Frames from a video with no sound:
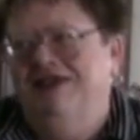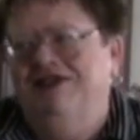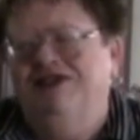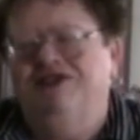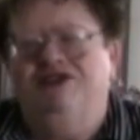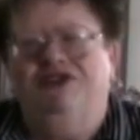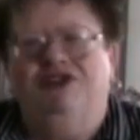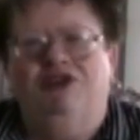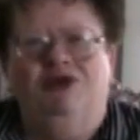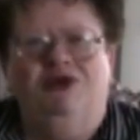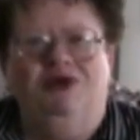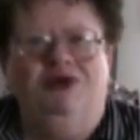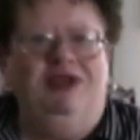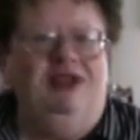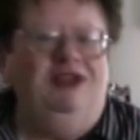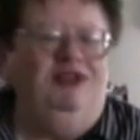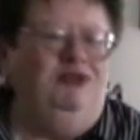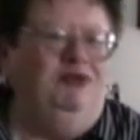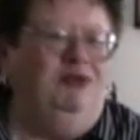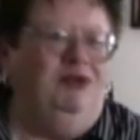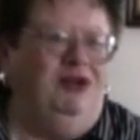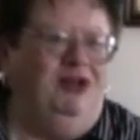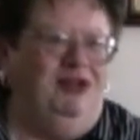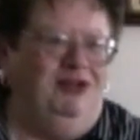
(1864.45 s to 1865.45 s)
So you
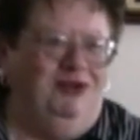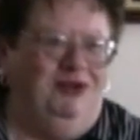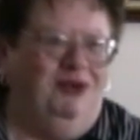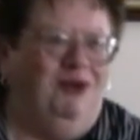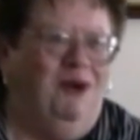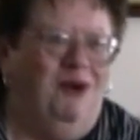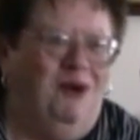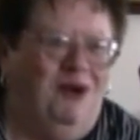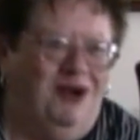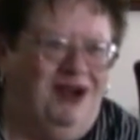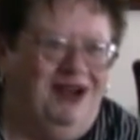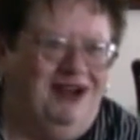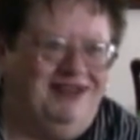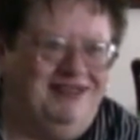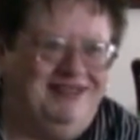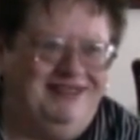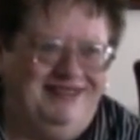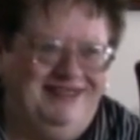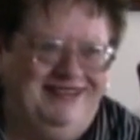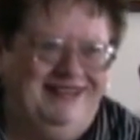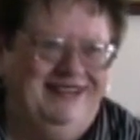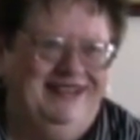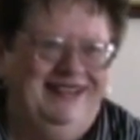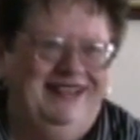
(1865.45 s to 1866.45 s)
do it on your
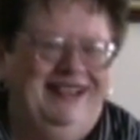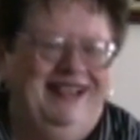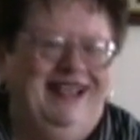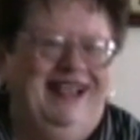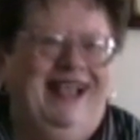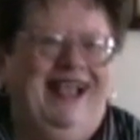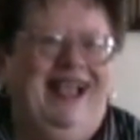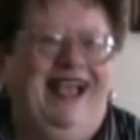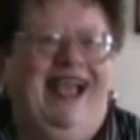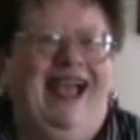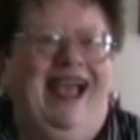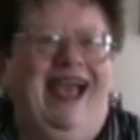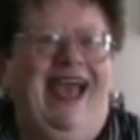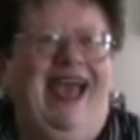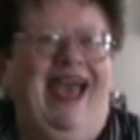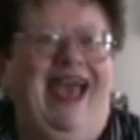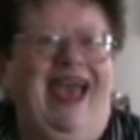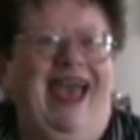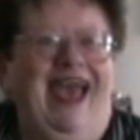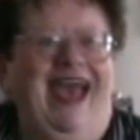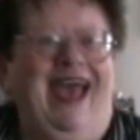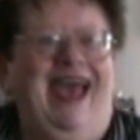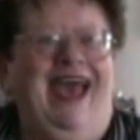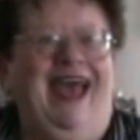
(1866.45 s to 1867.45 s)
horse.
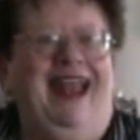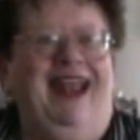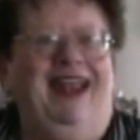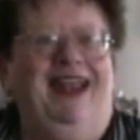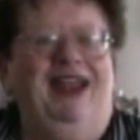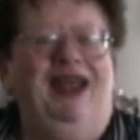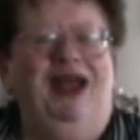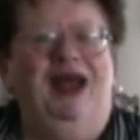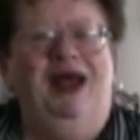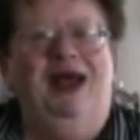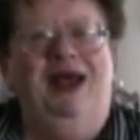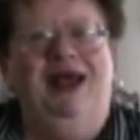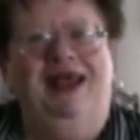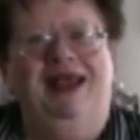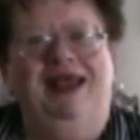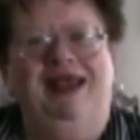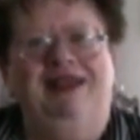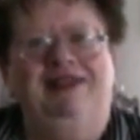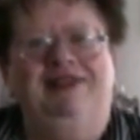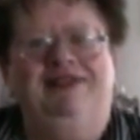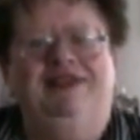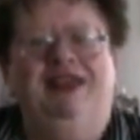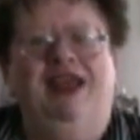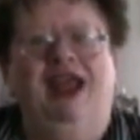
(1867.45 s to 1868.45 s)
And
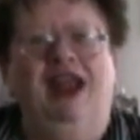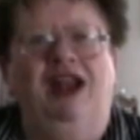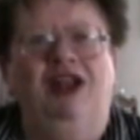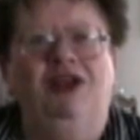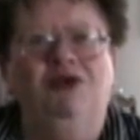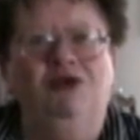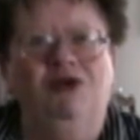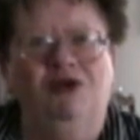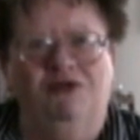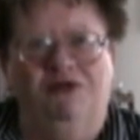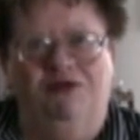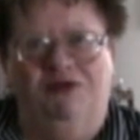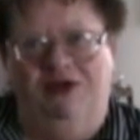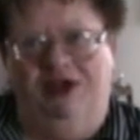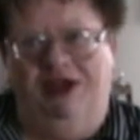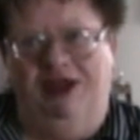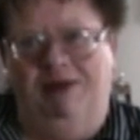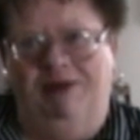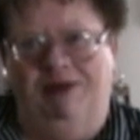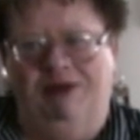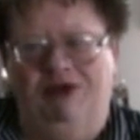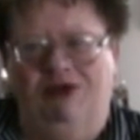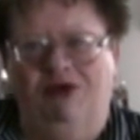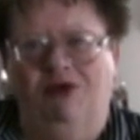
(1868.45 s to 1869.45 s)
it's kind of cool for
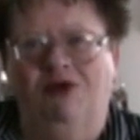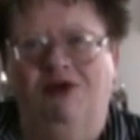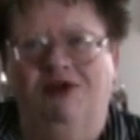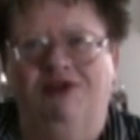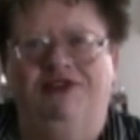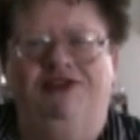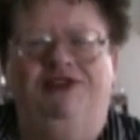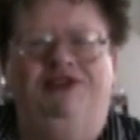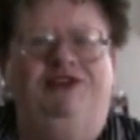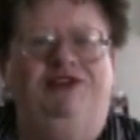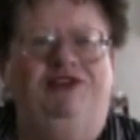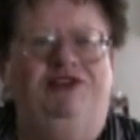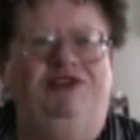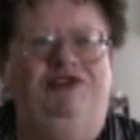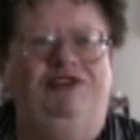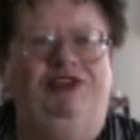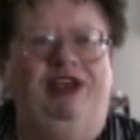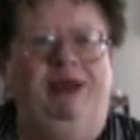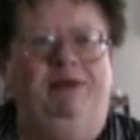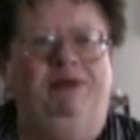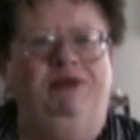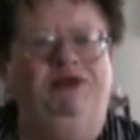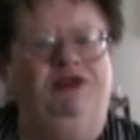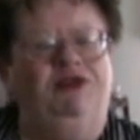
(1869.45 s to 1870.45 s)
keeping your horses in
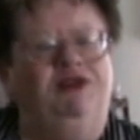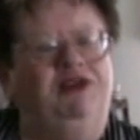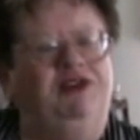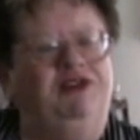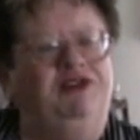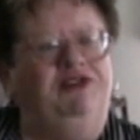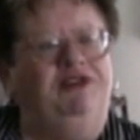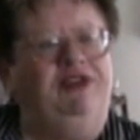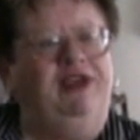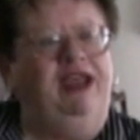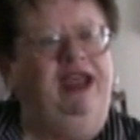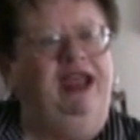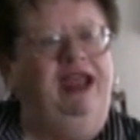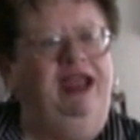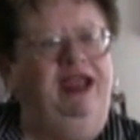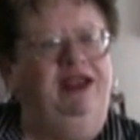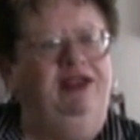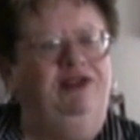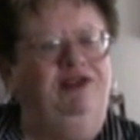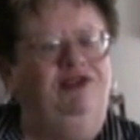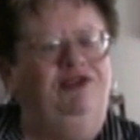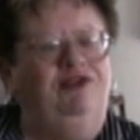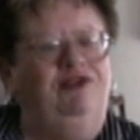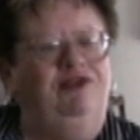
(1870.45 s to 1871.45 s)
shape too, because
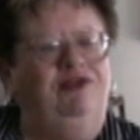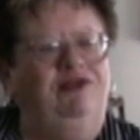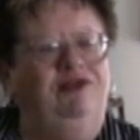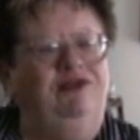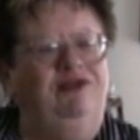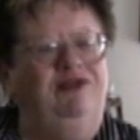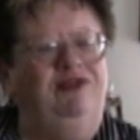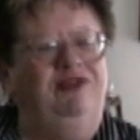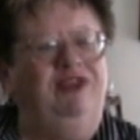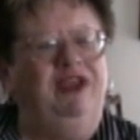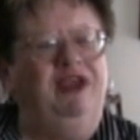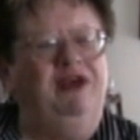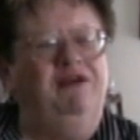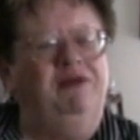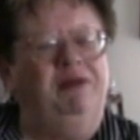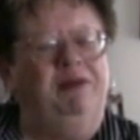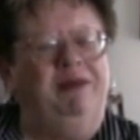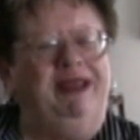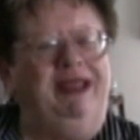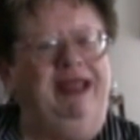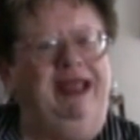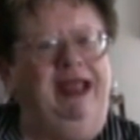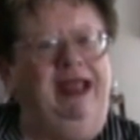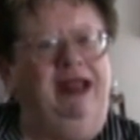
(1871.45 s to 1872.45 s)
they think of a
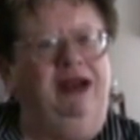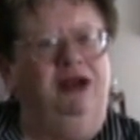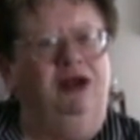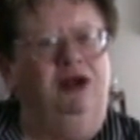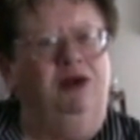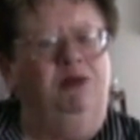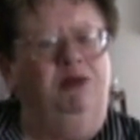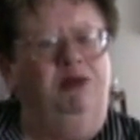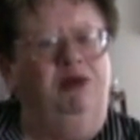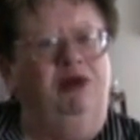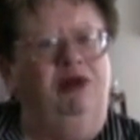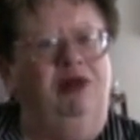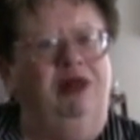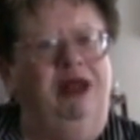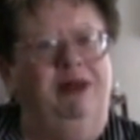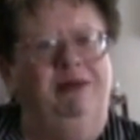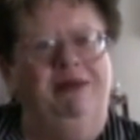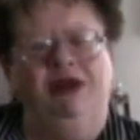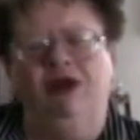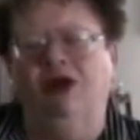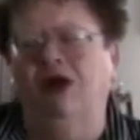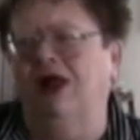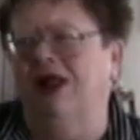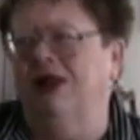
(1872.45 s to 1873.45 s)
mechanical bull. I
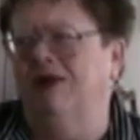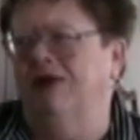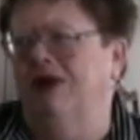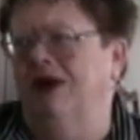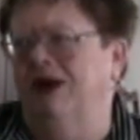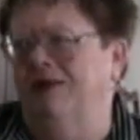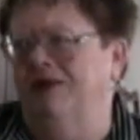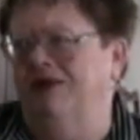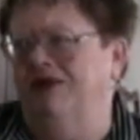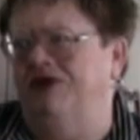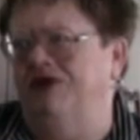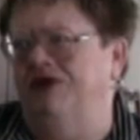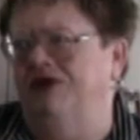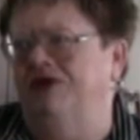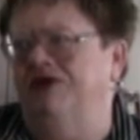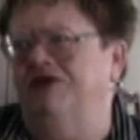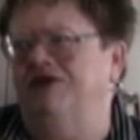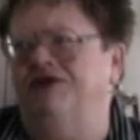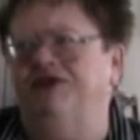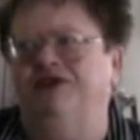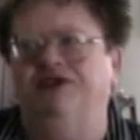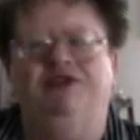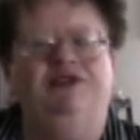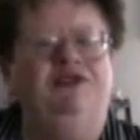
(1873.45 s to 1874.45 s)
mean, all I want them to do
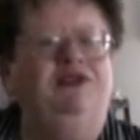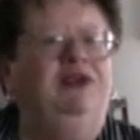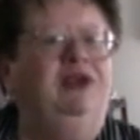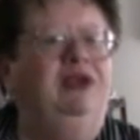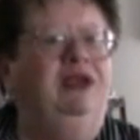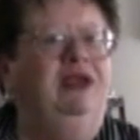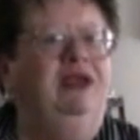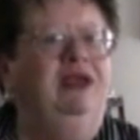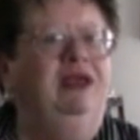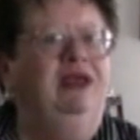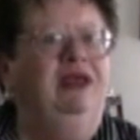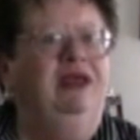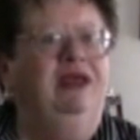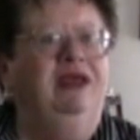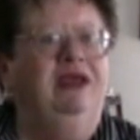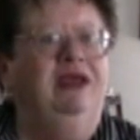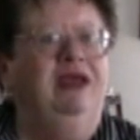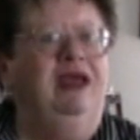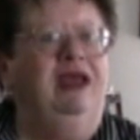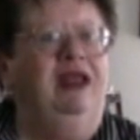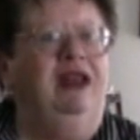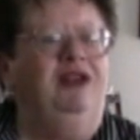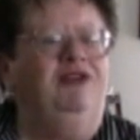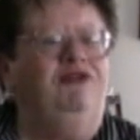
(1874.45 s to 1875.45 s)
is just
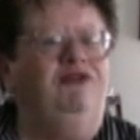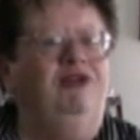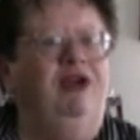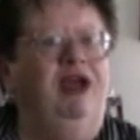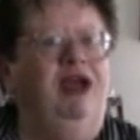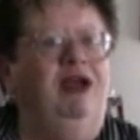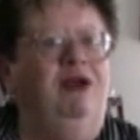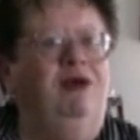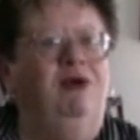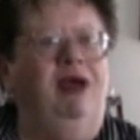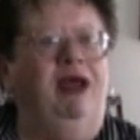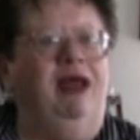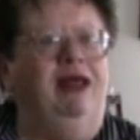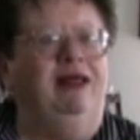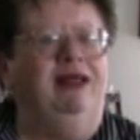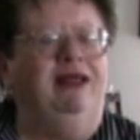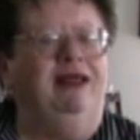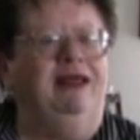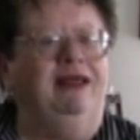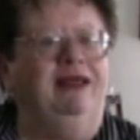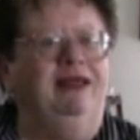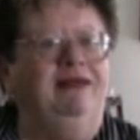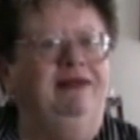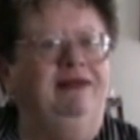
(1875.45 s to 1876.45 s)
kind of trot
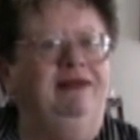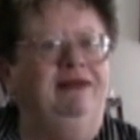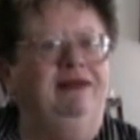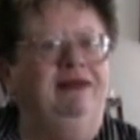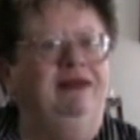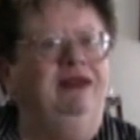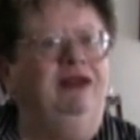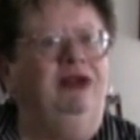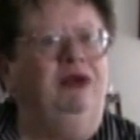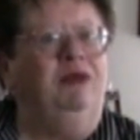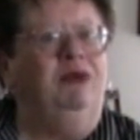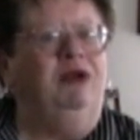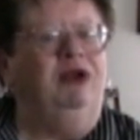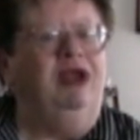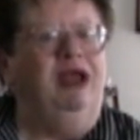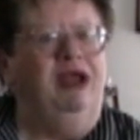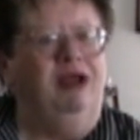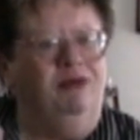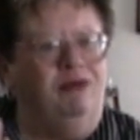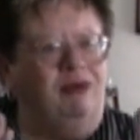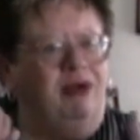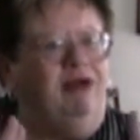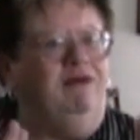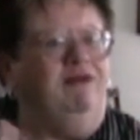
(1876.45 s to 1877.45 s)
quietly. We're
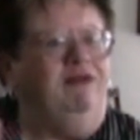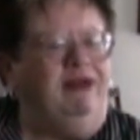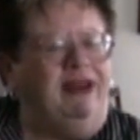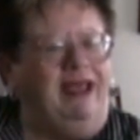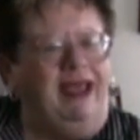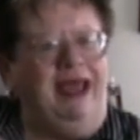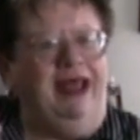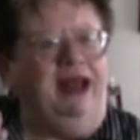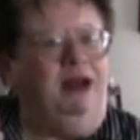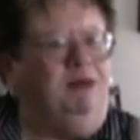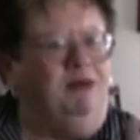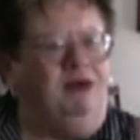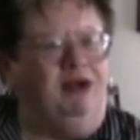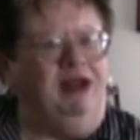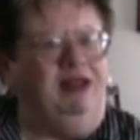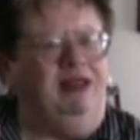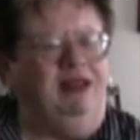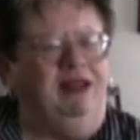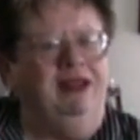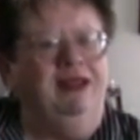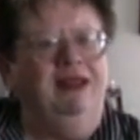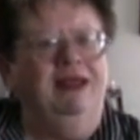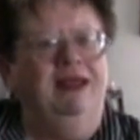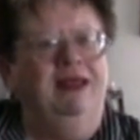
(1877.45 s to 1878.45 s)
not revving at them or
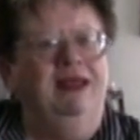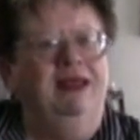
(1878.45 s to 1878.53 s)
anything.